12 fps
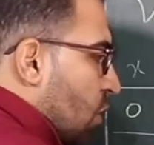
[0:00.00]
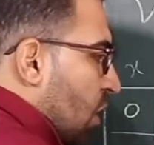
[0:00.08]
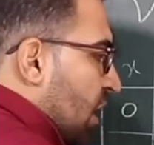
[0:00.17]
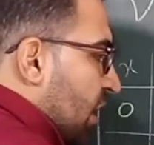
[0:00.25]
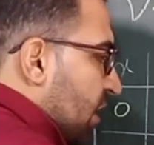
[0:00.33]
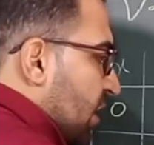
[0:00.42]

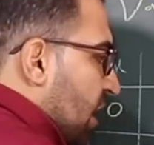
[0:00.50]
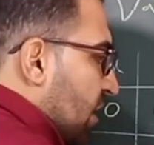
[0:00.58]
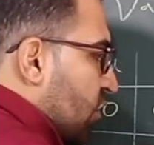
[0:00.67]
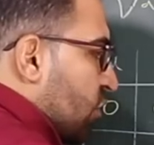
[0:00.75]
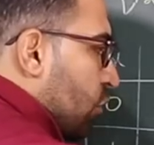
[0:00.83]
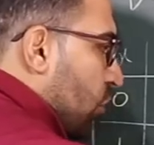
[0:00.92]
I
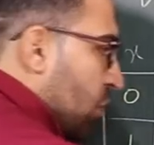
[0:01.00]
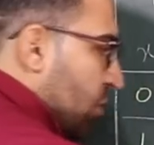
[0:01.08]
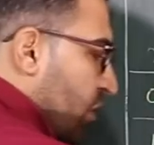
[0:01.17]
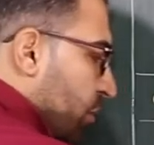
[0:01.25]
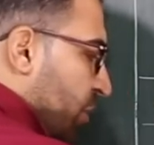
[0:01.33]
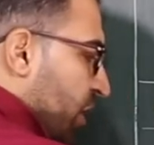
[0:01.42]
got two
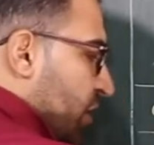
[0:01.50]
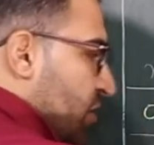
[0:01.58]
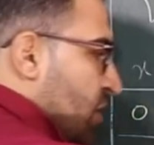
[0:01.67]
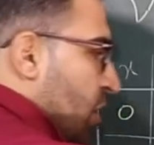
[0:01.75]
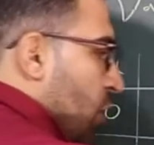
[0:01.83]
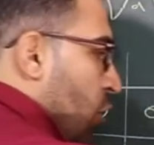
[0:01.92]
order
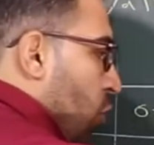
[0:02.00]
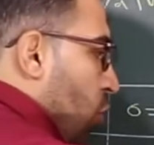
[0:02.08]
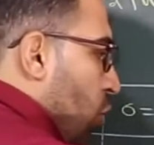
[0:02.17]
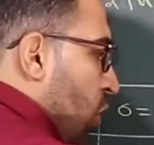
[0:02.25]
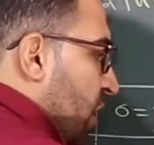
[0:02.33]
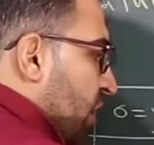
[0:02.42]
pairs,
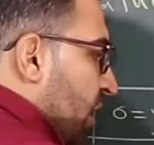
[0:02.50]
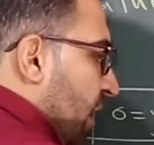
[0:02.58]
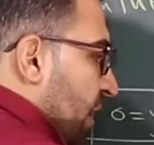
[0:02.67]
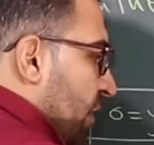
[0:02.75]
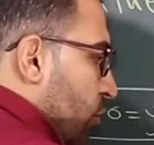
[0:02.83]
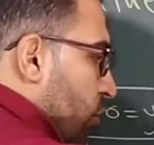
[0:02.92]
1
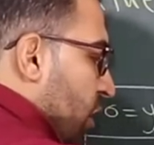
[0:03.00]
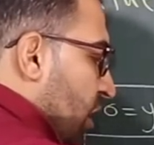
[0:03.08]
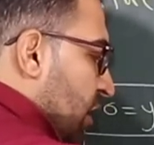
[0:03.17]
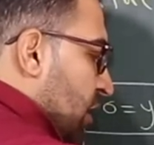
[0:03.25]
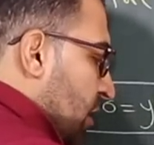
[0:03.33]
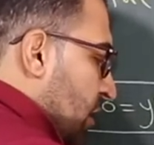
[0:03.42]
and
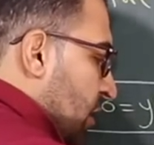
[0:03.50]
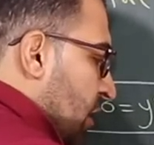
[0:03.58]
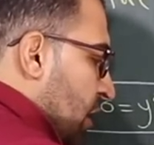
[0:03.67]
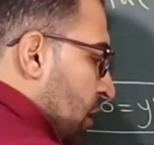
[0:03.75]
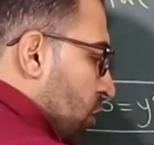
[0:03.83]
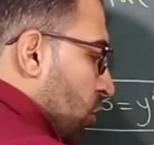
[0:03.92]
1,
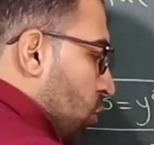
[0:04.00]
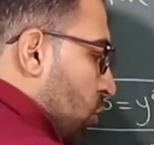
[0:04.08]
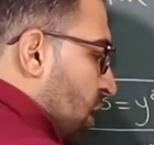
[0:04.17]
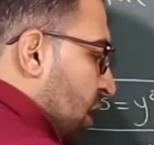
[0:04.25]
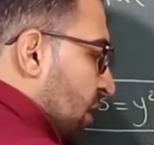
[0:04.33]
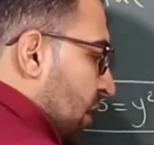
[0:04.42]

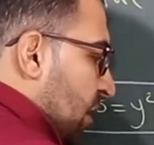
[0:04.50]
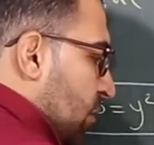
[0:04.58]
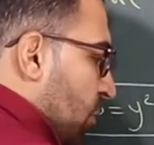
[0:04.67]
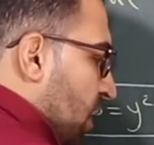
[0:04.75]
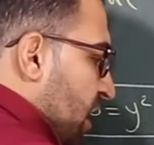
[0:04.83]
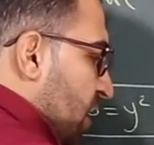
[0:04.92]
1 and
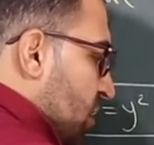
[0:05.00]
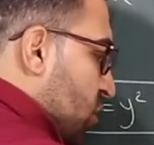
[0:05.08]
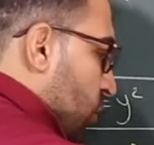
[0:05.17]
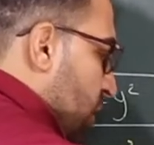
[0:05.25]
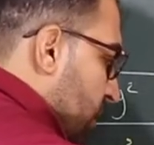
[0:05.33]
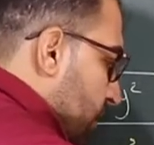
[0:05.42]
minus
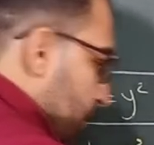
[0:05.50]
1.